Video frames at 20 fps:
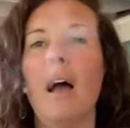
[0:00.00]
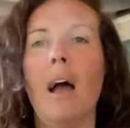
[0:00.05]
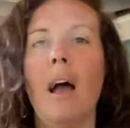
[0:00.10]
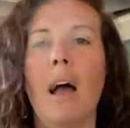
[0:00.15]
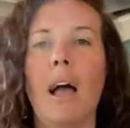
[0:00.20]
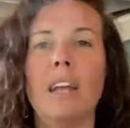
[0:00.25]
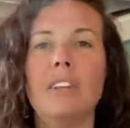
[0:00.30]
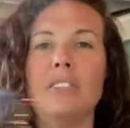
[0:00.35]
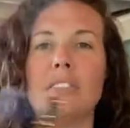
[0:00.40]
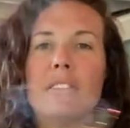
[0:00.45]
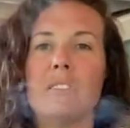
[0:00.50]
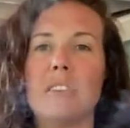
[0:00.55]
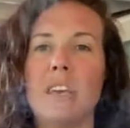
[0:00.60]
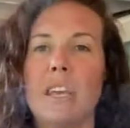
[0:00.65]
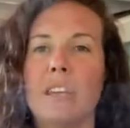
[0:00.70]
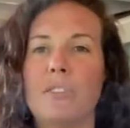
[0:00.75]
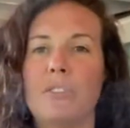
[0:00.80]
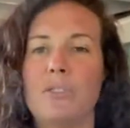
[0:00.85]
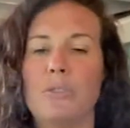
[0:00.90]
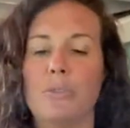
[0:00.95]
I just
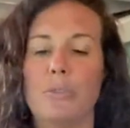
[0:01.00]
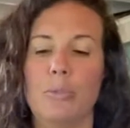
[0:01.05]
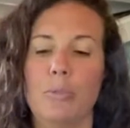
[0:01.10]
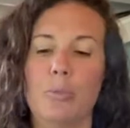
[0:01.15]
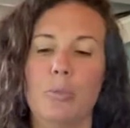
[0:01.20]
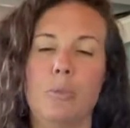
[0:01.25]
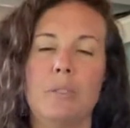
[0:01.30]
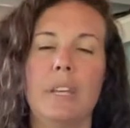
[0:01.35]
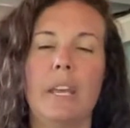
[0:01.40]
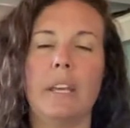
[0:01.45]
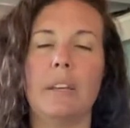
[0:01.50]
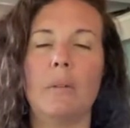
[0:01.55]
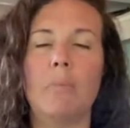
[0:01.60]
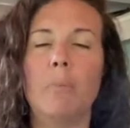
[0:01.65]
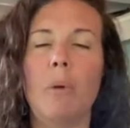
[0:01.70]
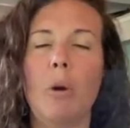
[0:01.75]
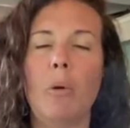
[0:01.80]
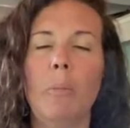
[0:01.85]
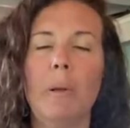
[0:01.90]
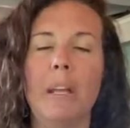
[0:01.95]
like to take a
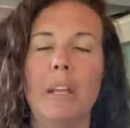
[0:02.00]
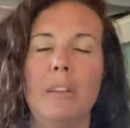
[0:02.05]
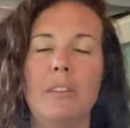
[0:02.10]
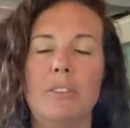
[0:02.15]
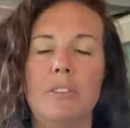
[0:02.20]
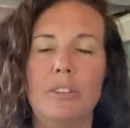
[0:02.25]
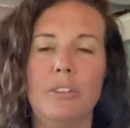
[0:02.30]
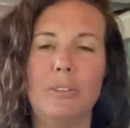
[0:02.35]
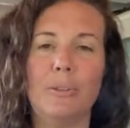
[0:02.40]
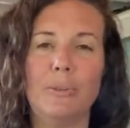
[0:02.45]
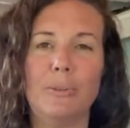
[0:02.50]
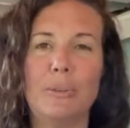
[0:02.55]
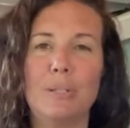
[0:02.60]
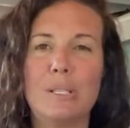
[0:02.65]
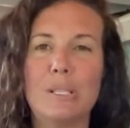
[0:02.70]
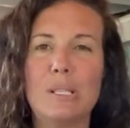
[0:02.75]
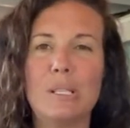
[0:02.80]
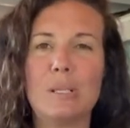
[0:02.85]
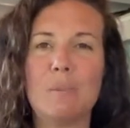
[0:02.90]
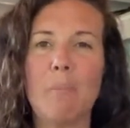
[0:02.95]
moment to
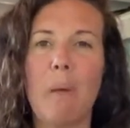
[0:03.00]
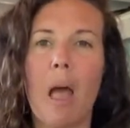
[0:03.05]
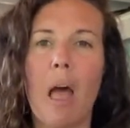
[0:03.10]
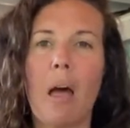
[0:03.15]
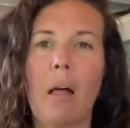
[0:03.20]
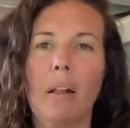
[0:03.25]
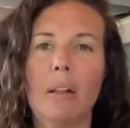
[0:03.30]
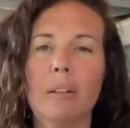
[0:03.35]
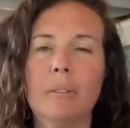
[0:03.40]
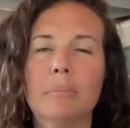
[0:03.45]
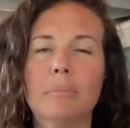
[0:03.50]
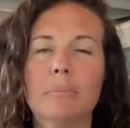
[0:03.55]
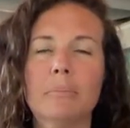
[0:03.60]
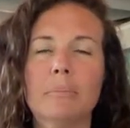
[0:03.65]
smell